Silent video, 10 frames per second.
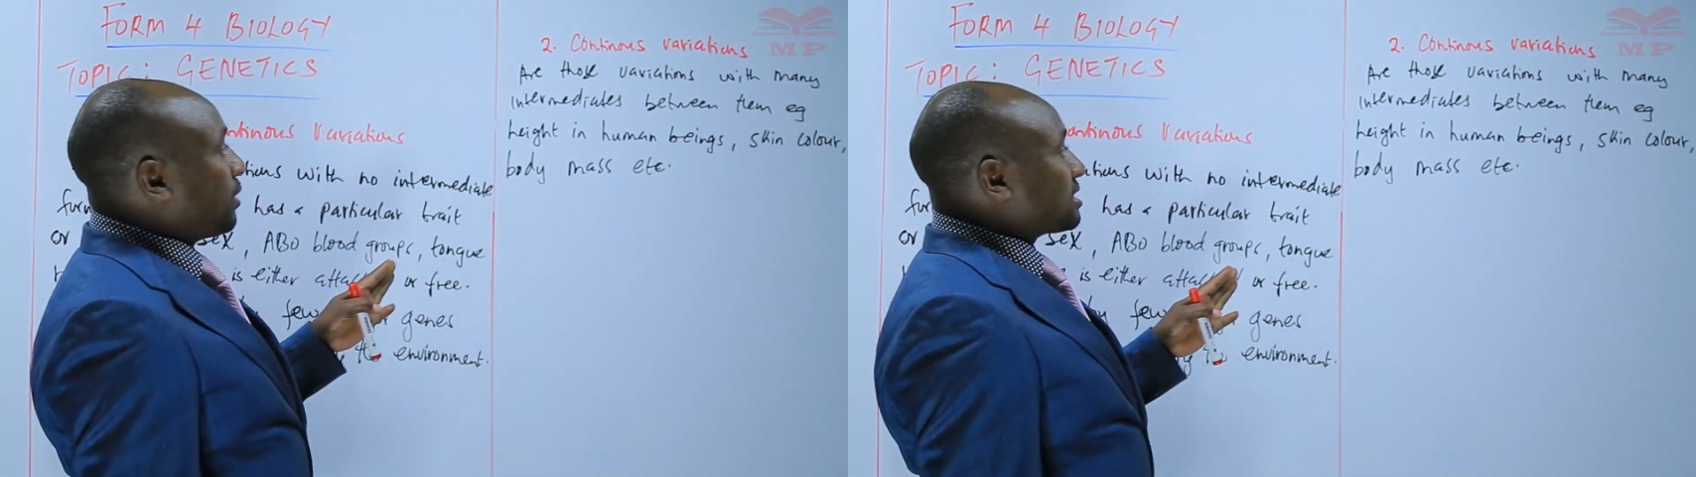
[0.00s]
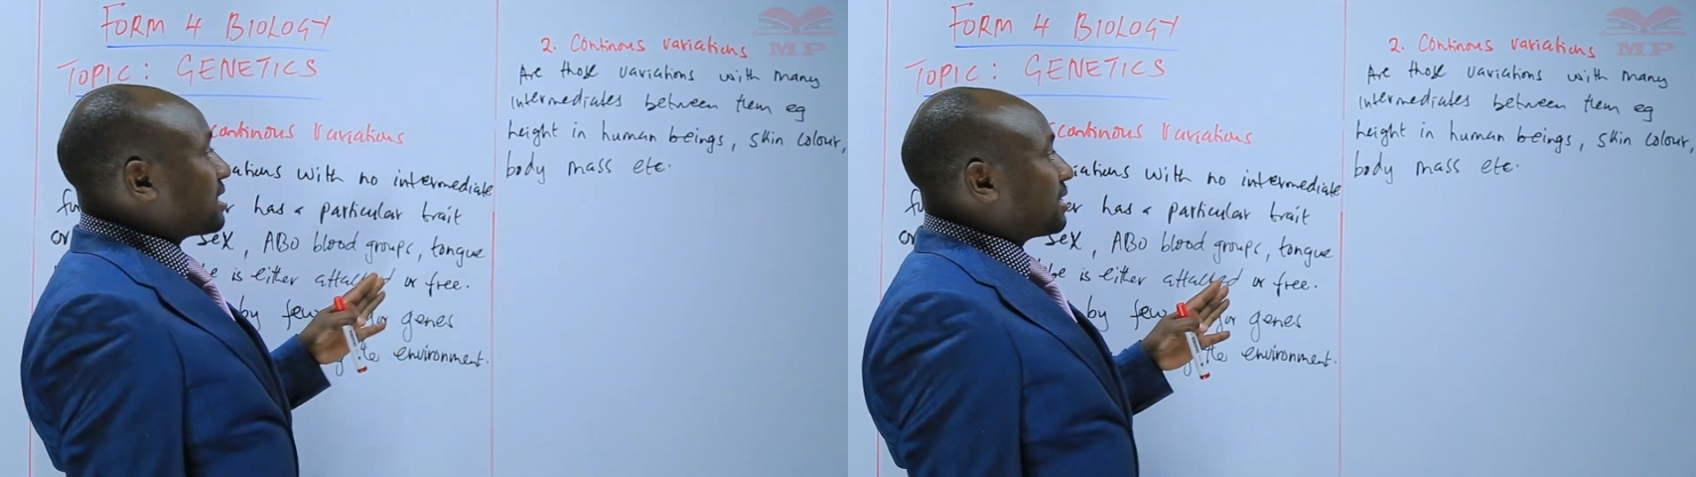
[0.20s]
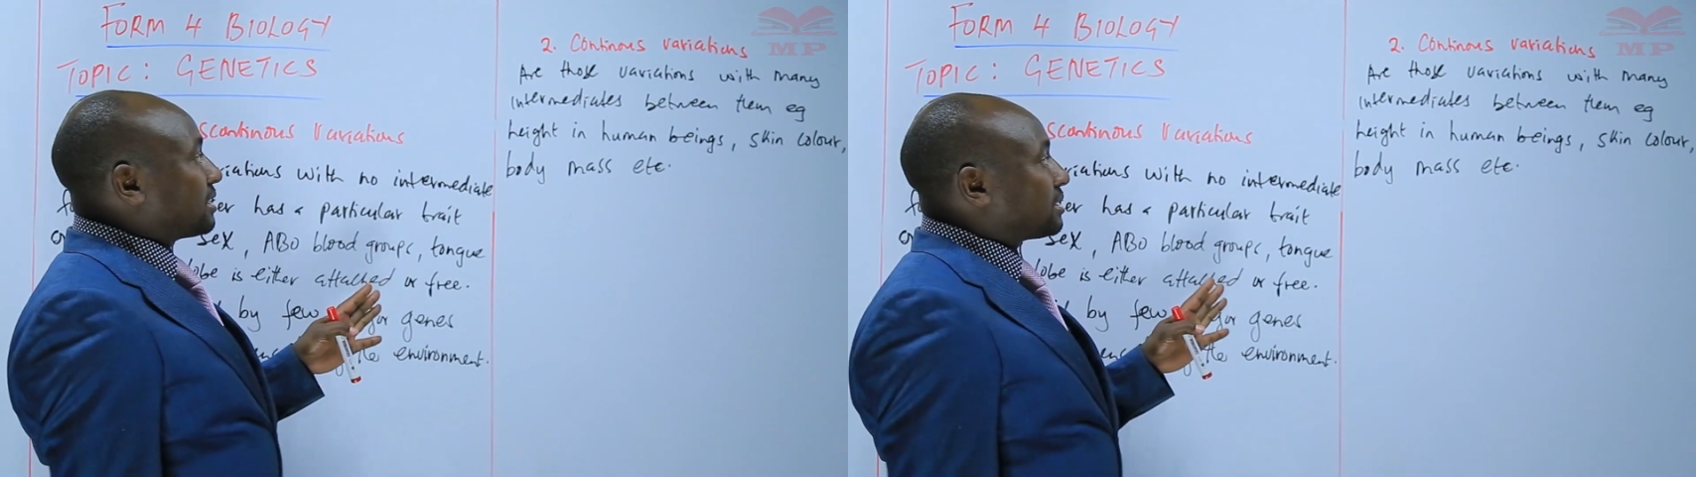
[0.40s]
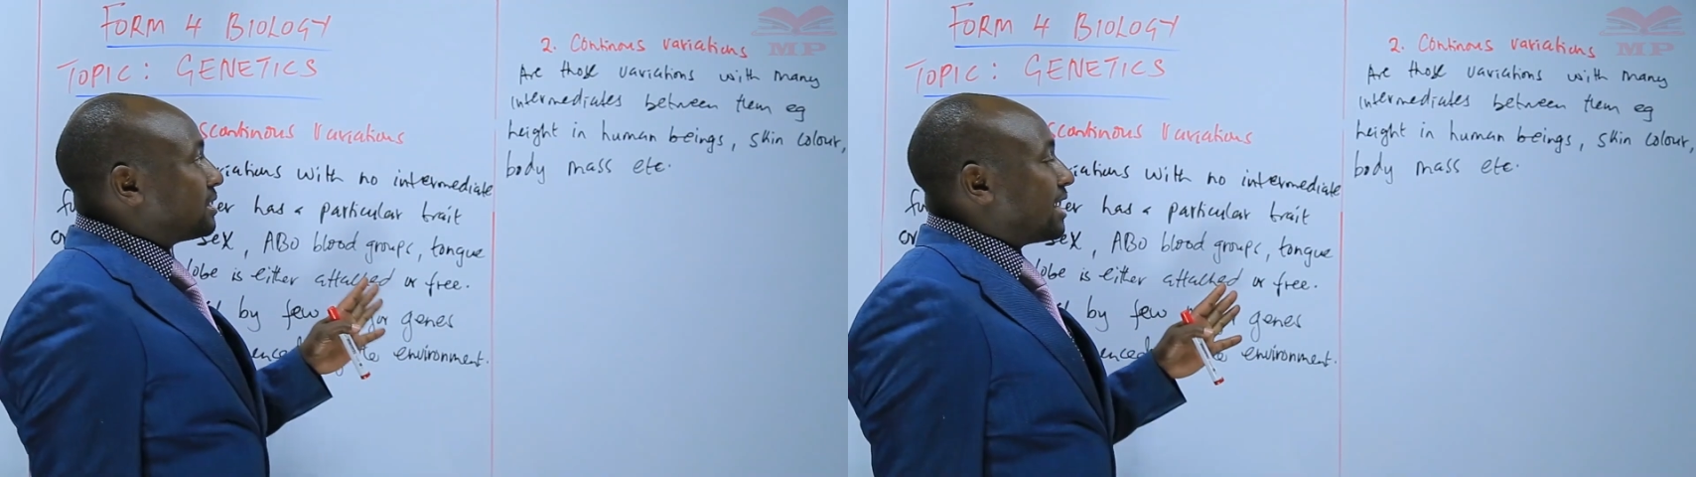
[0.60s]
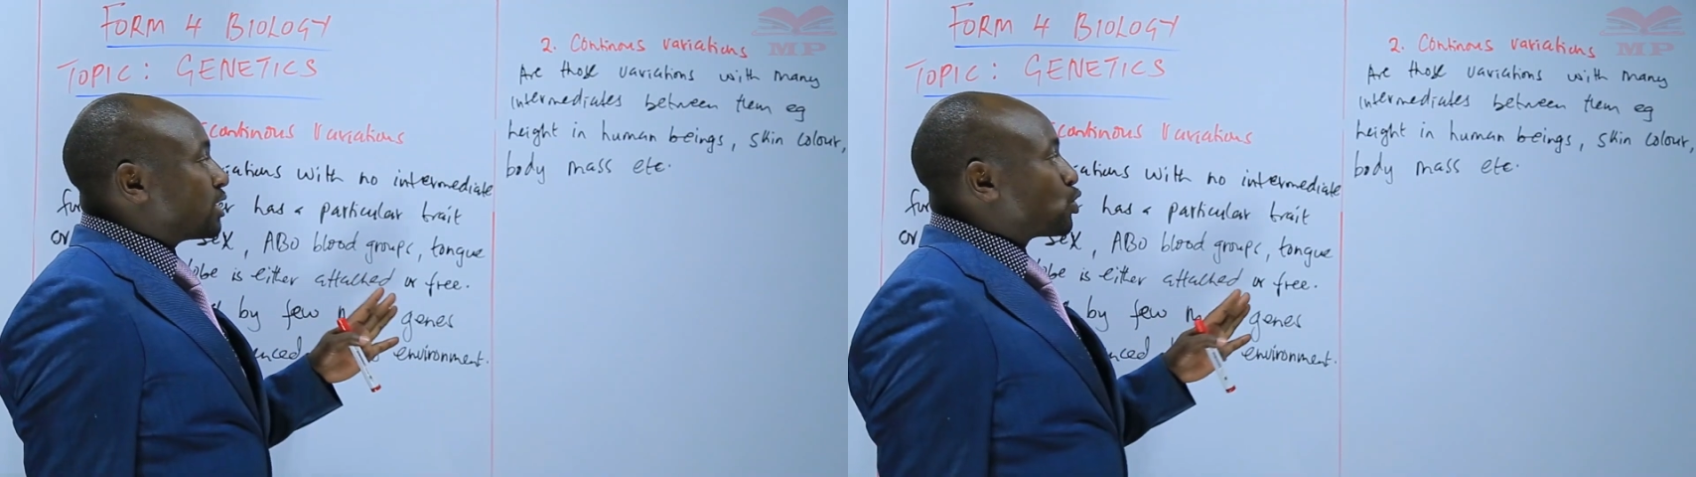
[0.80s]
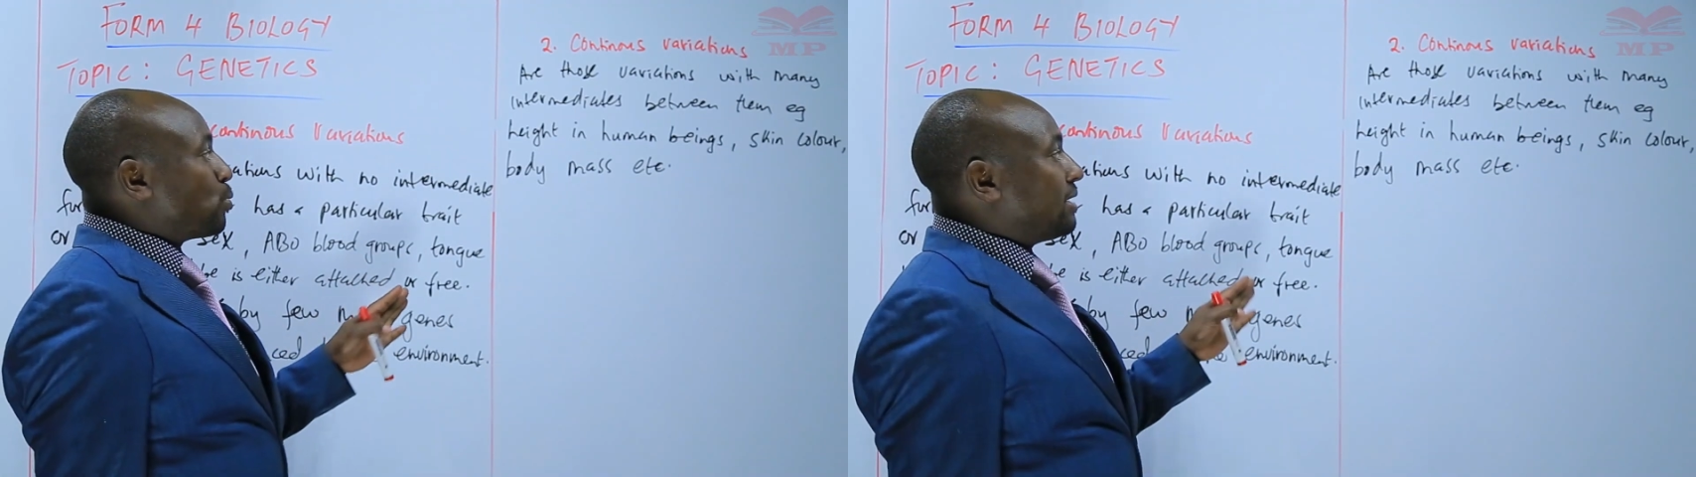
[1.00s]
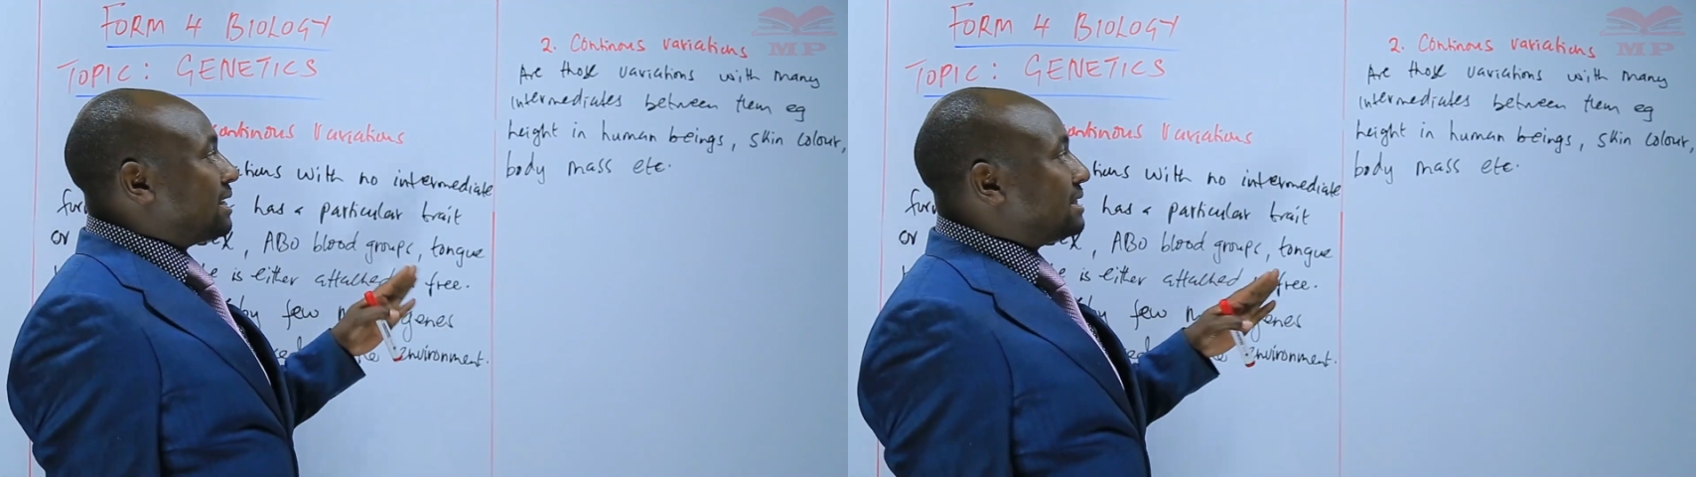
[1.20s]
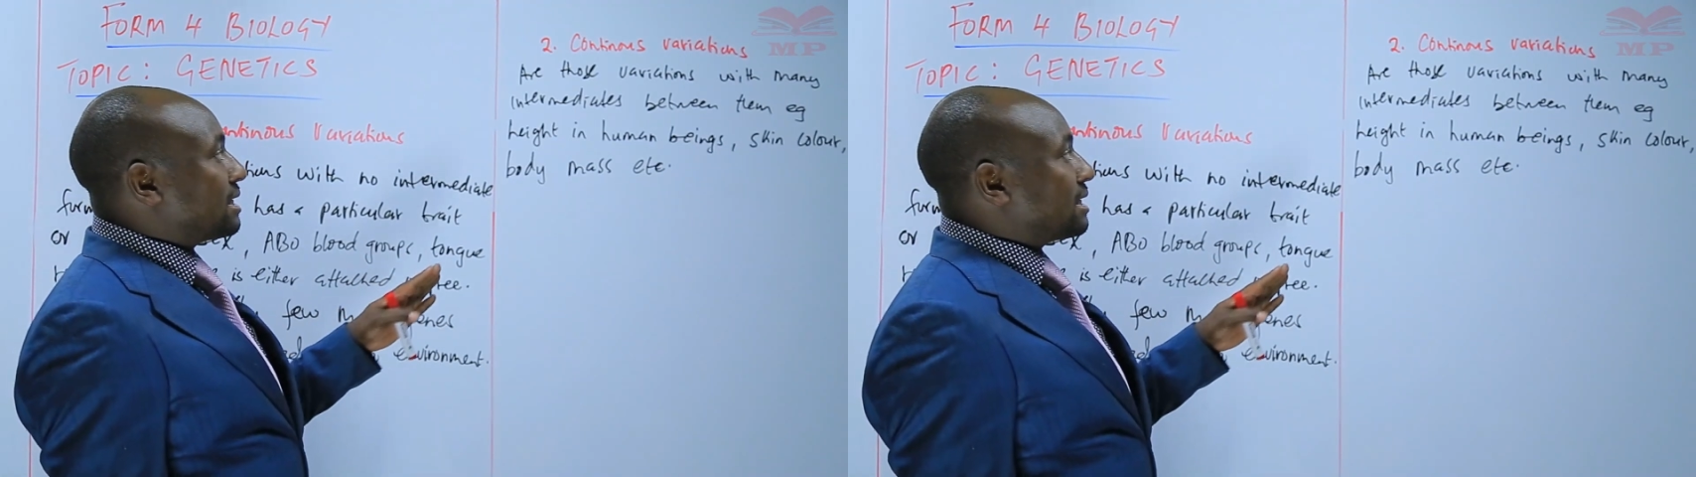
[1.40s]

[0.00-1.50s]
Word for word: we are saying that there are so many